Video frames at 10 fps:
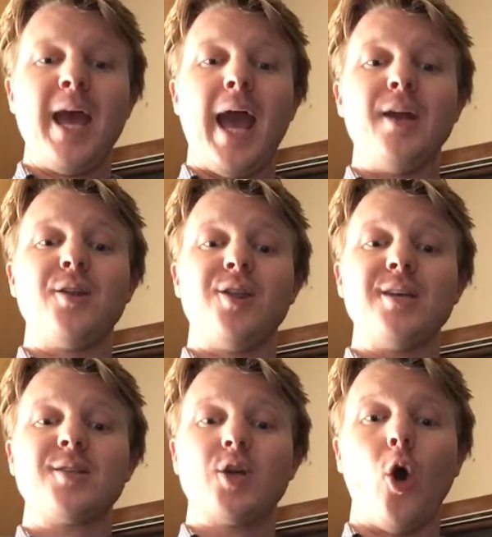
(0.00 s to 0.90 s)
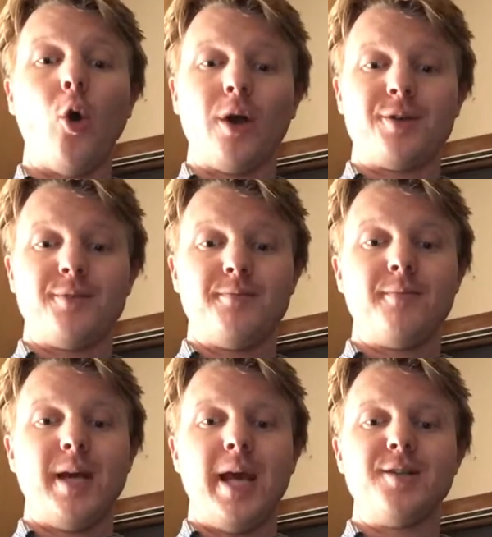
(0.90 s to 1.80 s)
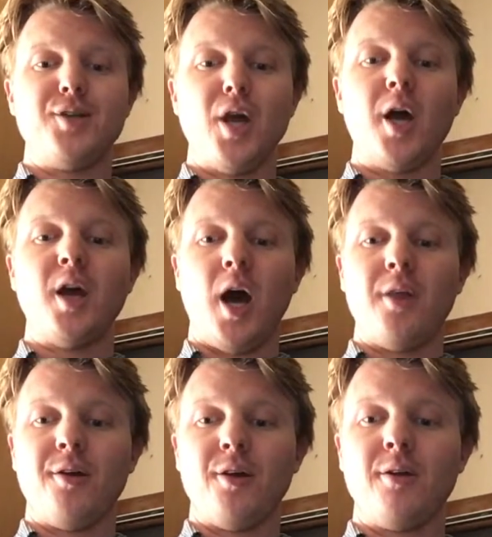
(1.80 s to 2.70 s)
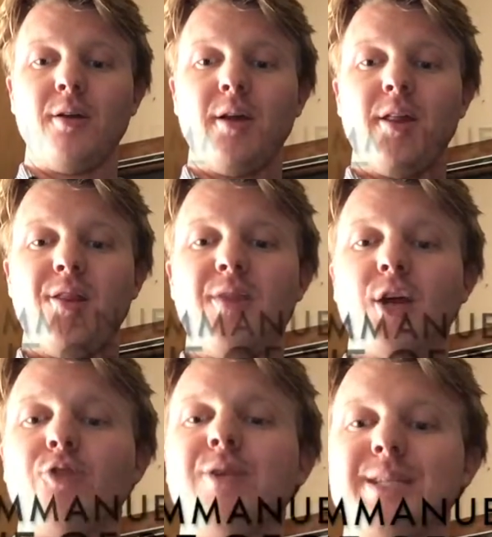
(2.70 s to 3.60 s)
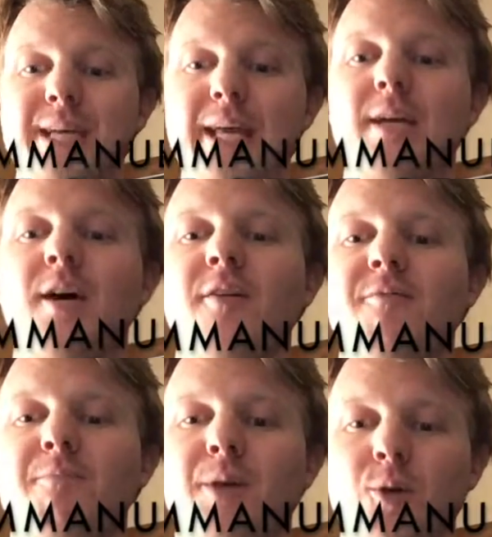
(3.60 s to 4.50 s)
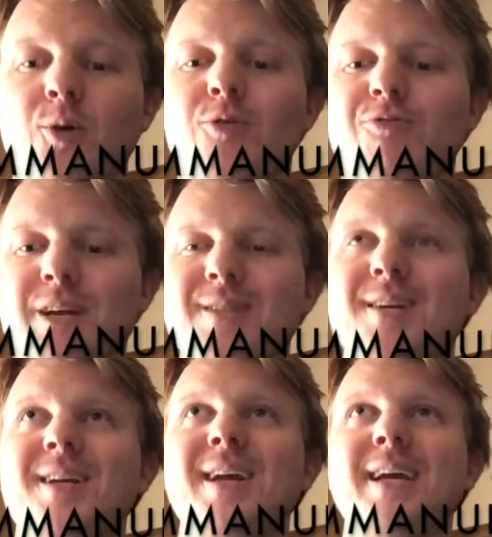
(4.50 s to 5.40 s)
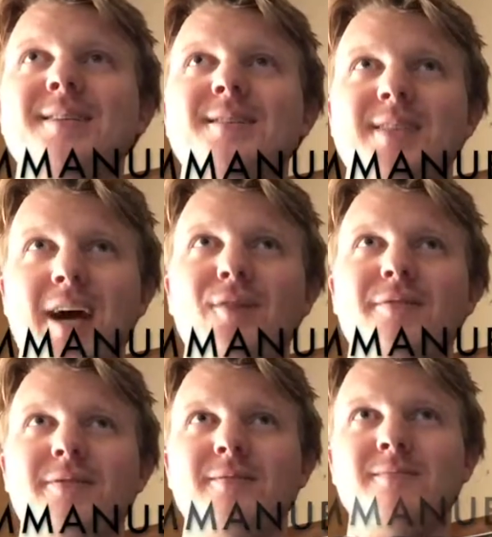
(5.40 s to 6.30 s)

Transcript: And this court is none other than the critique of pure reason itself.